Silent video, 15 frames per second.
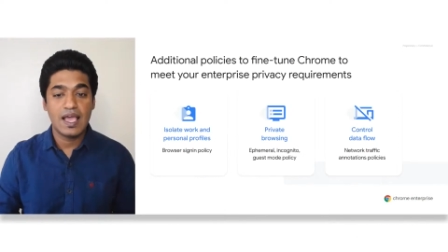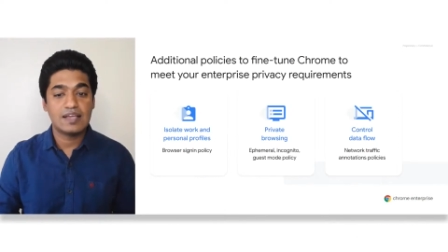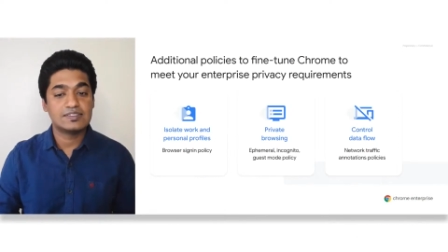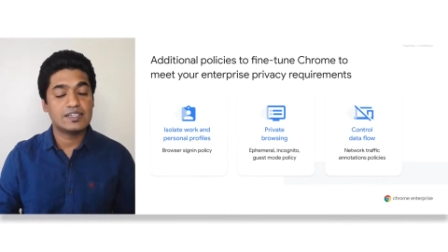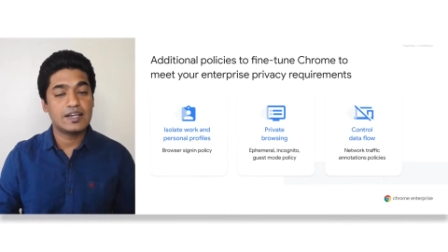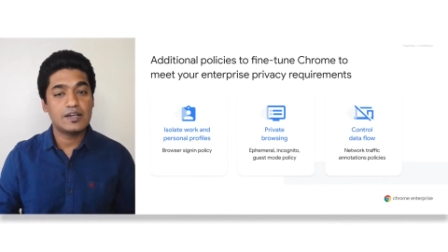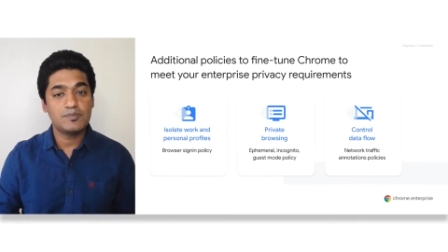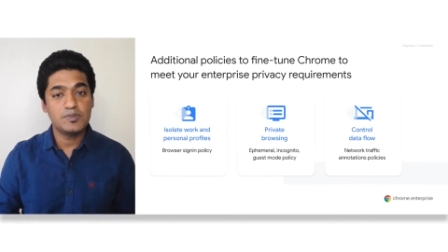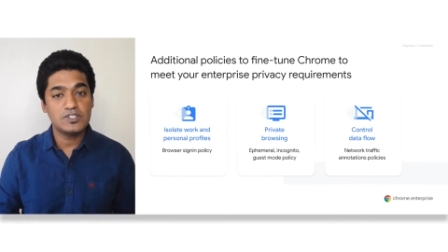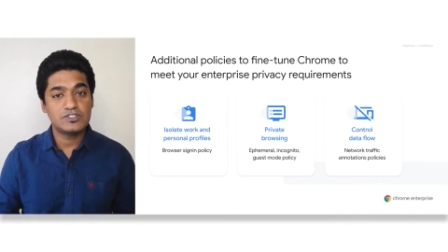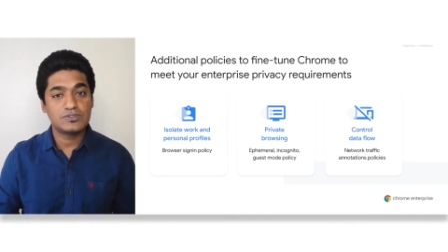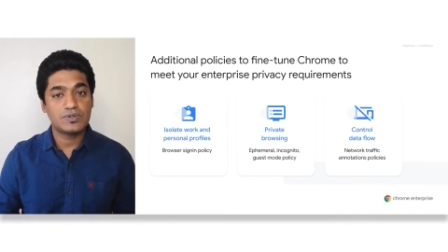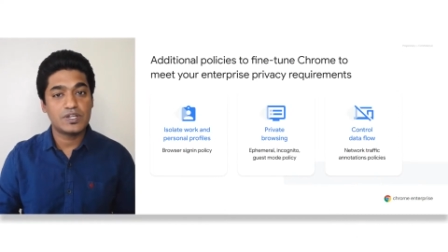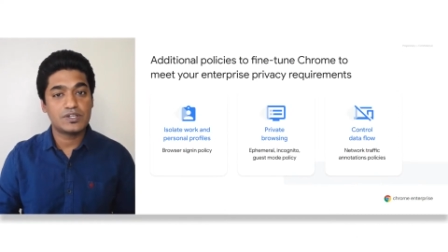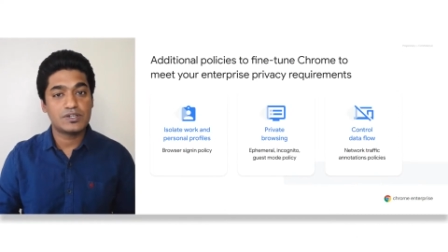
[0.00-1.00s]
an
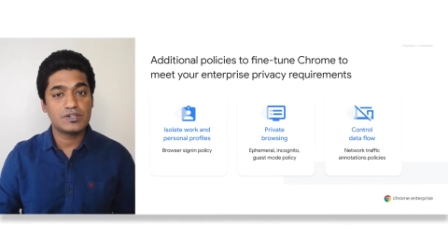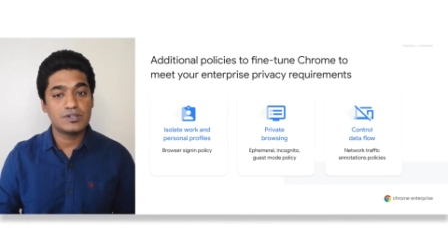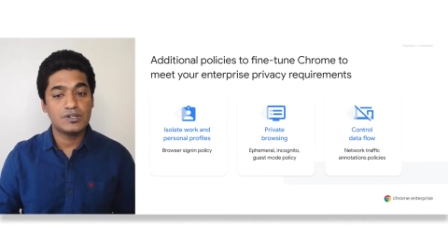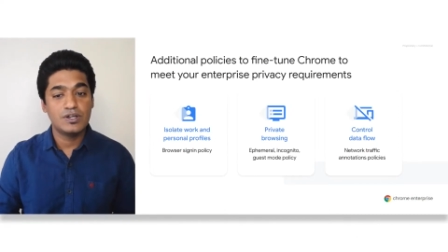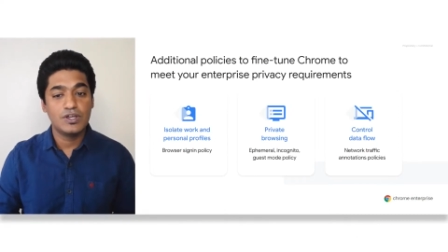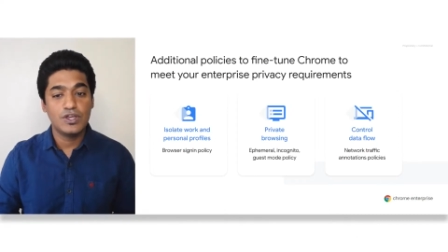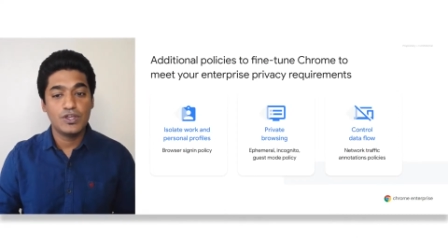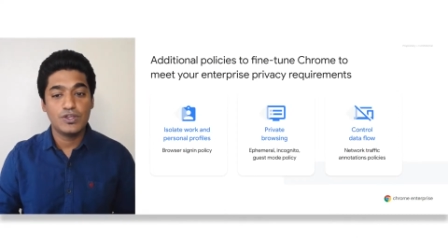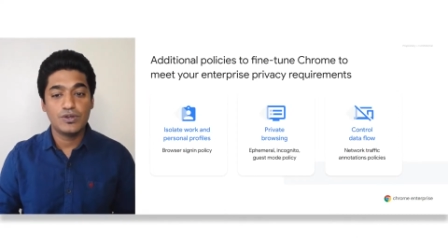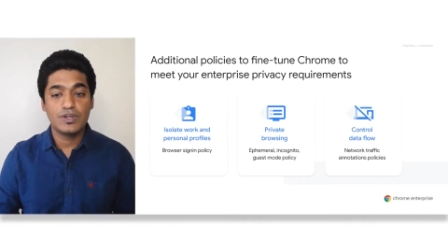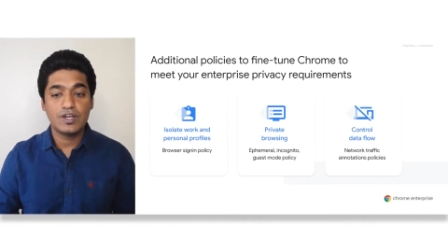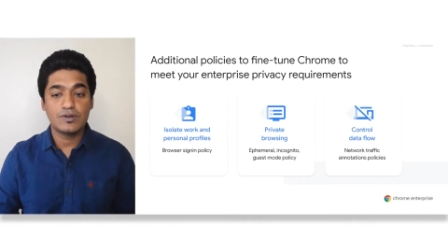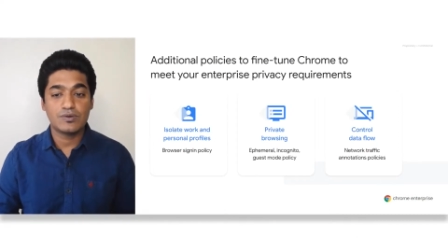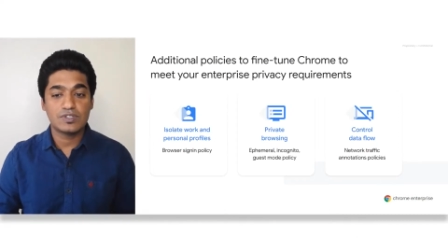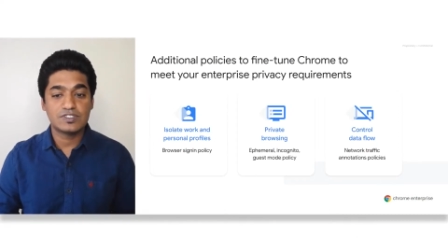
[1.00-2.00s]
administrator, you can
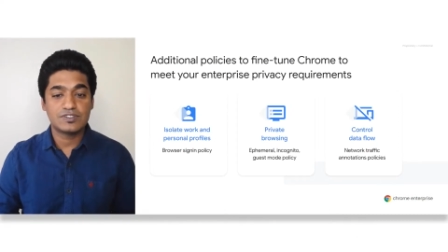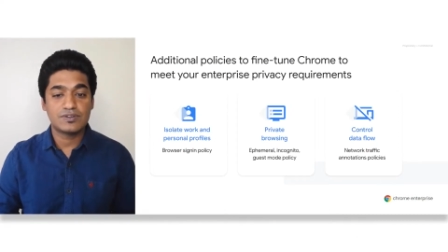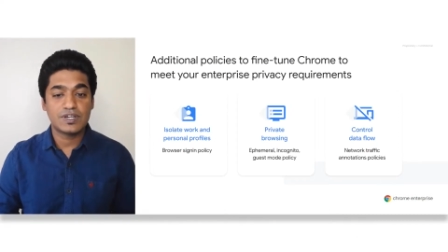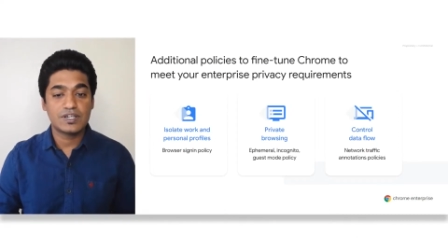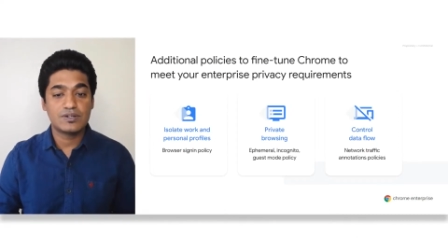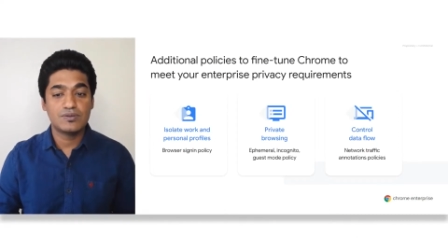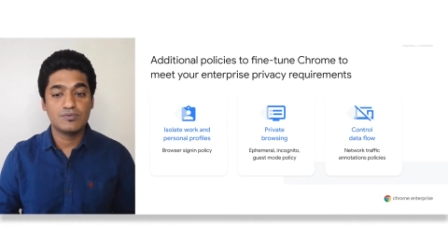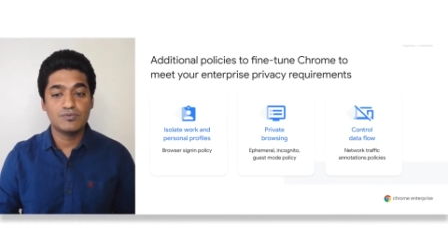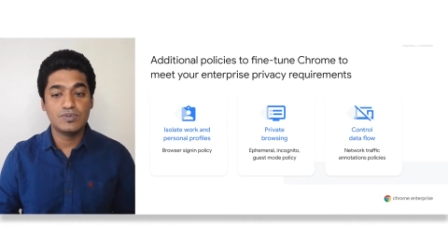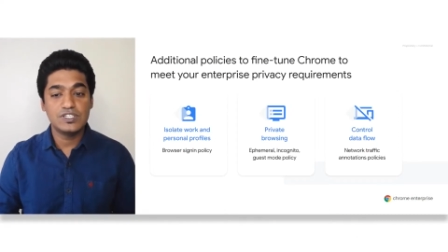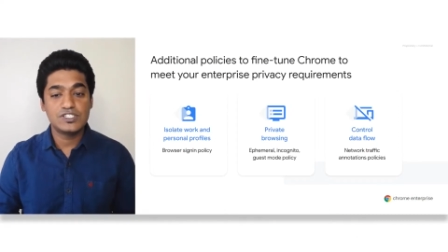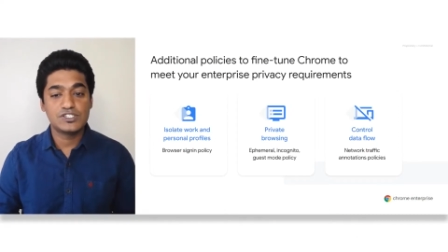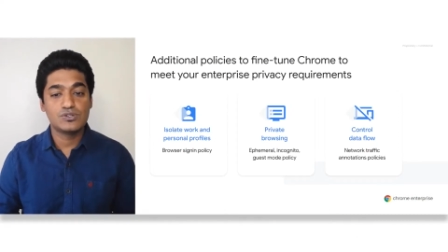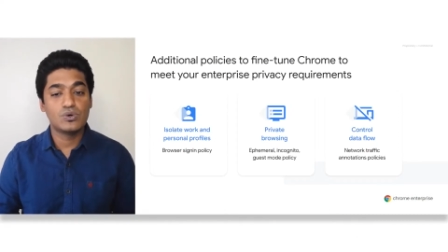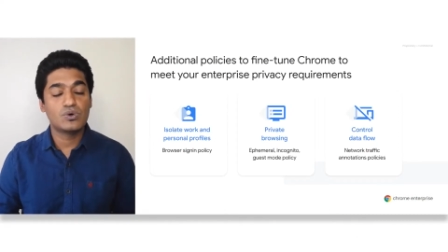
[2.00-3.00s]
restrict which
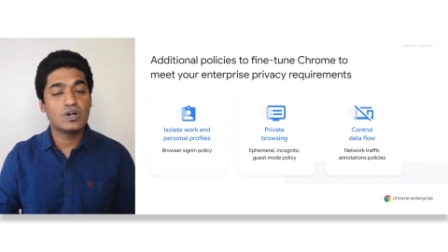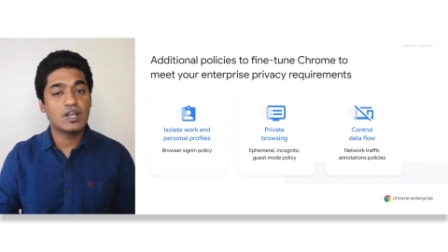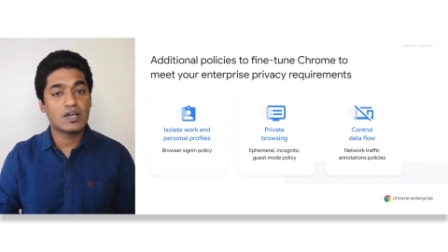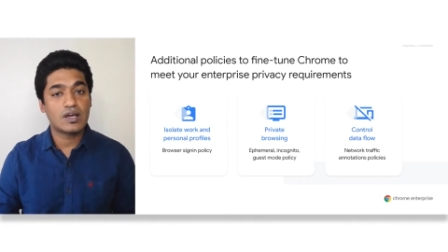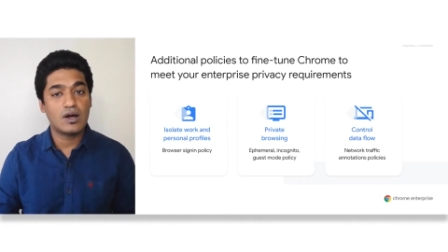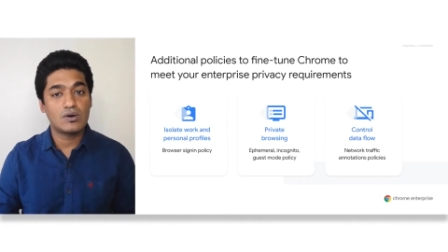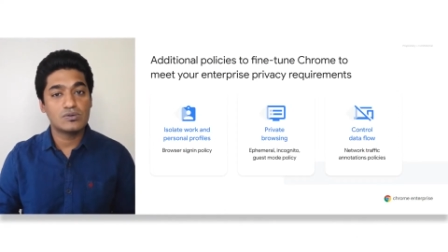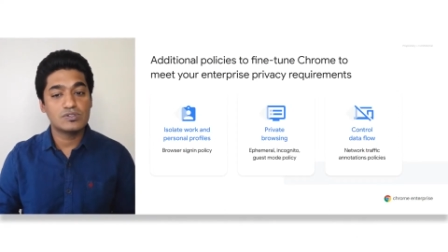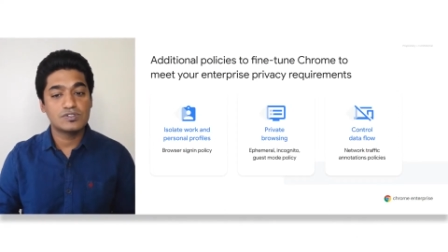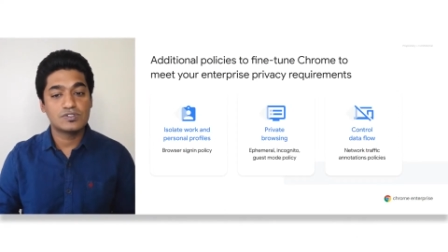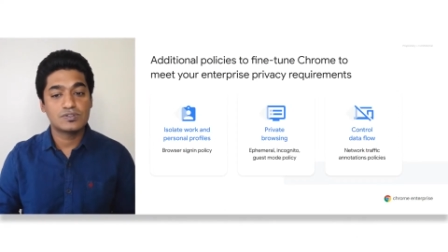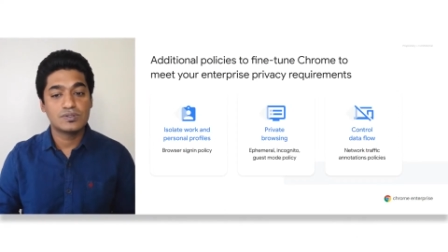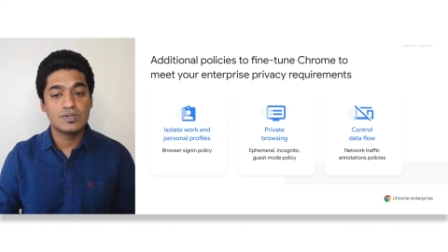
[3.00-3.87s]
Google accounts